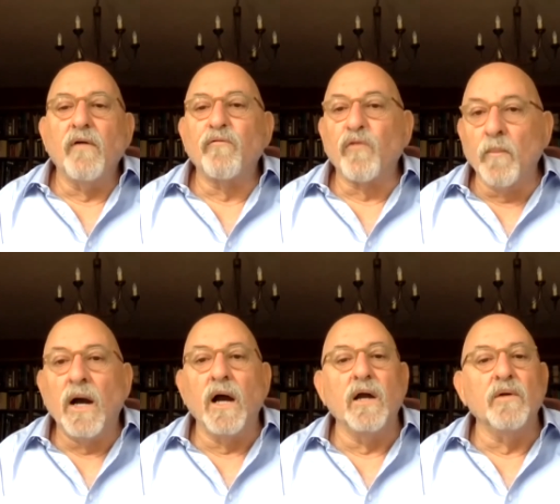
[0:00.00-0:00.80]
from
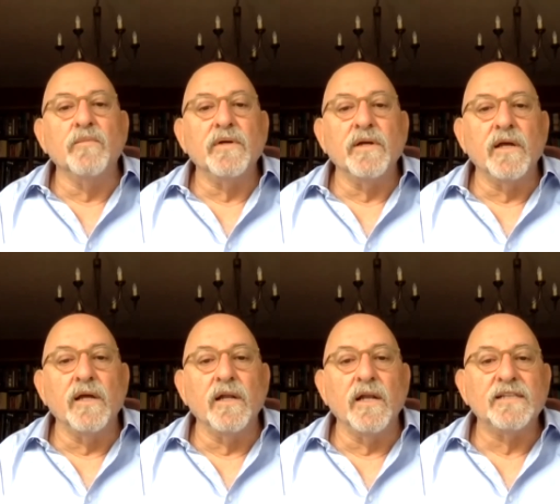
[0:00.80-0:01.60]
home in
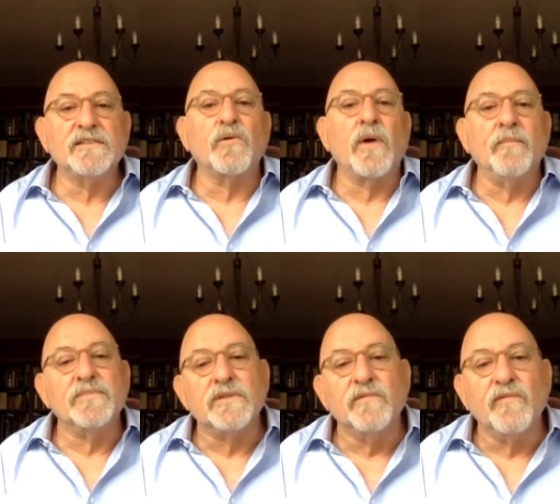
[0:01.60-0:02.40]
a less
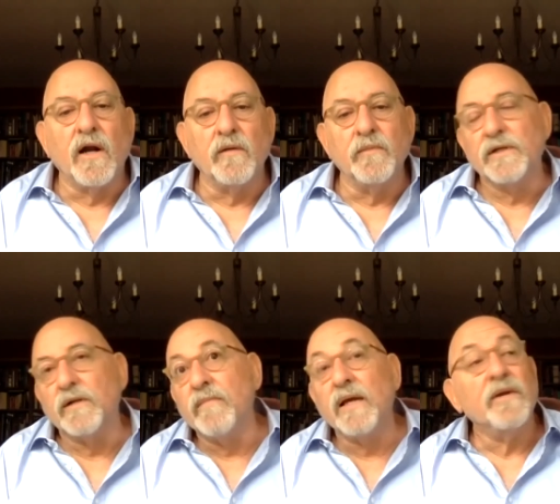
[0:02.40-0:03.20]
cramped environment,
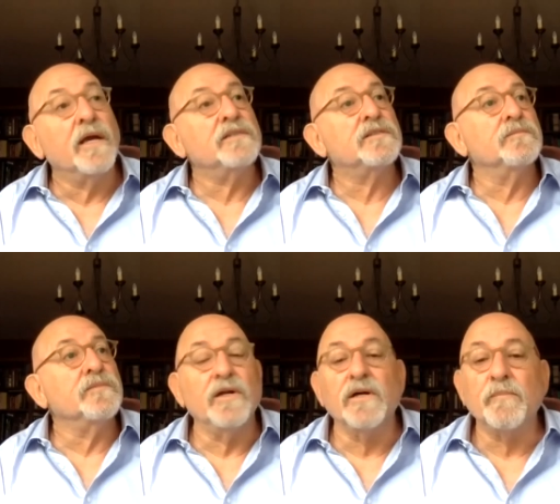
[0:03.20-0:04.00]
and maybe get some,
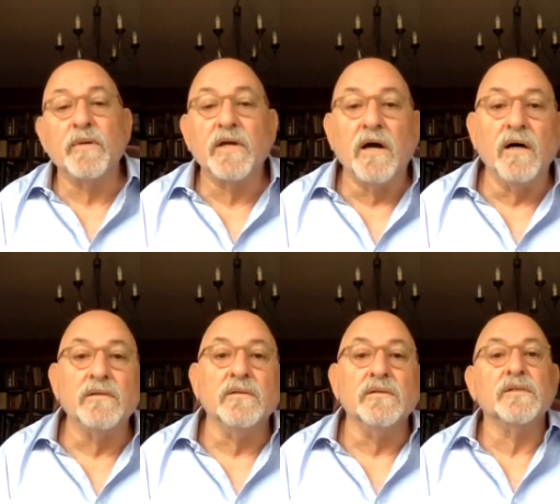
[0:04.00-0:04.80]
you know, a bit of
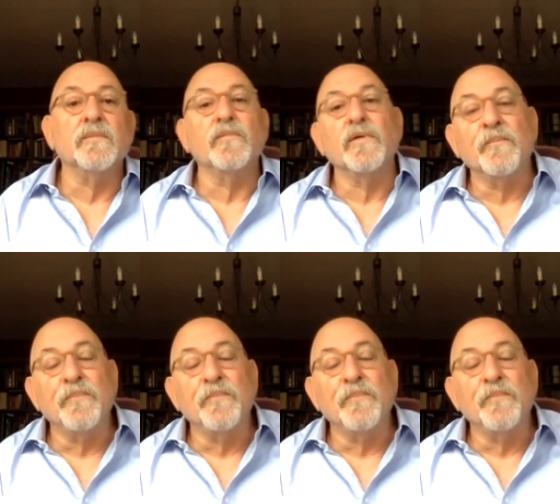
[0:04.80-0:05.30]
garden or something.